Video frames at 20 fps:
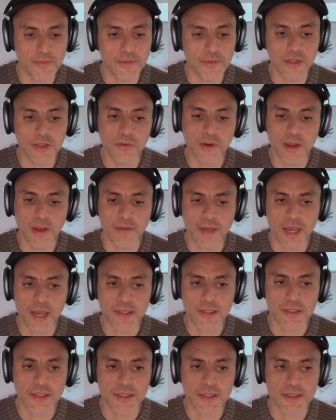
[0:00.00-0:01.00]
then you have
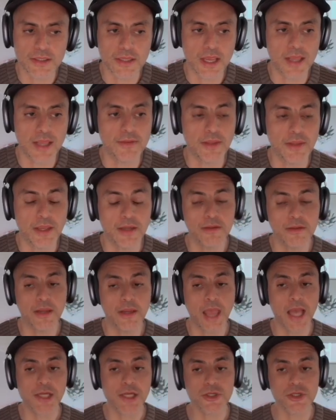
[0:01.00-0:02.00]
access. And then the
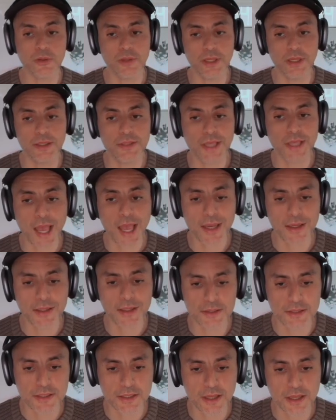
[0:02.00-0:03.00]
actual attack
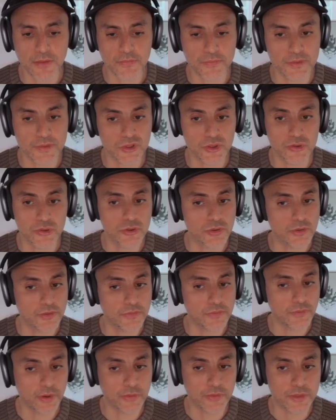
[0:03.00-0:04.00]
itself is usually
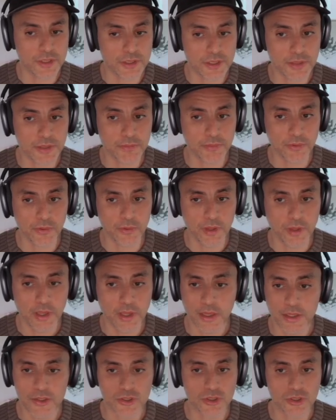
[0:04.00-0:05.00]
very simple.
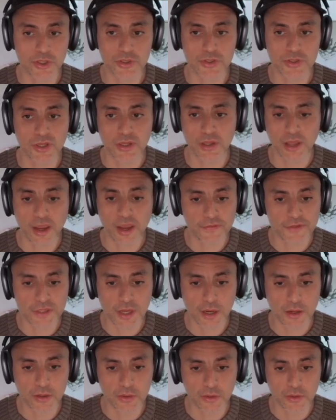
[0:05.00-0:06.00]
It's just a
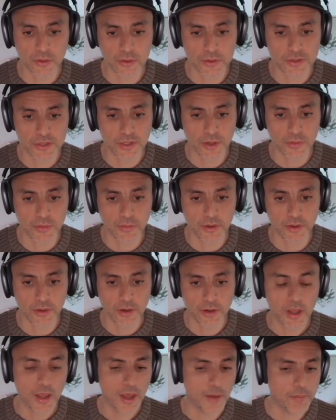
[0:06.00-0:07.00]
lifecycle hook somewhere,
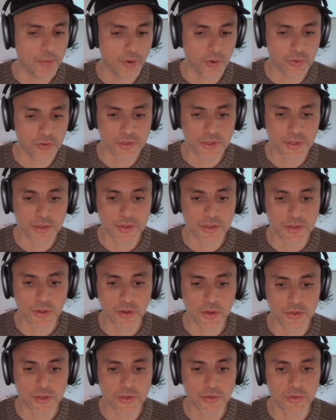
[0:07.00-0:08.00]
a
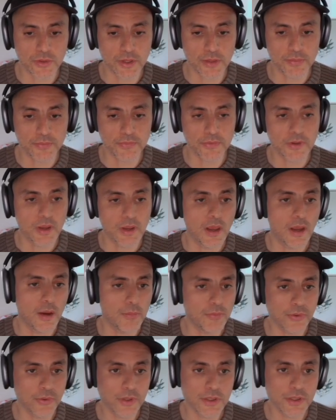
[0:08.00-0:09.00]
post-install script, a
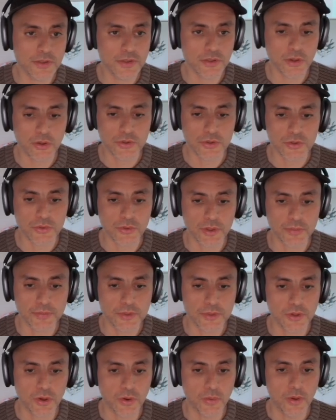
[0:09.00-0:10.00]
pre-install script.
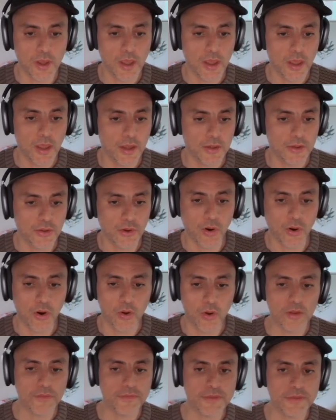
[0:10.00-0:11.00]
So,
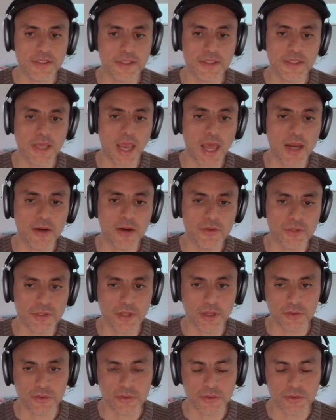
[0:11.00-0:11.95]
all of these scanners that you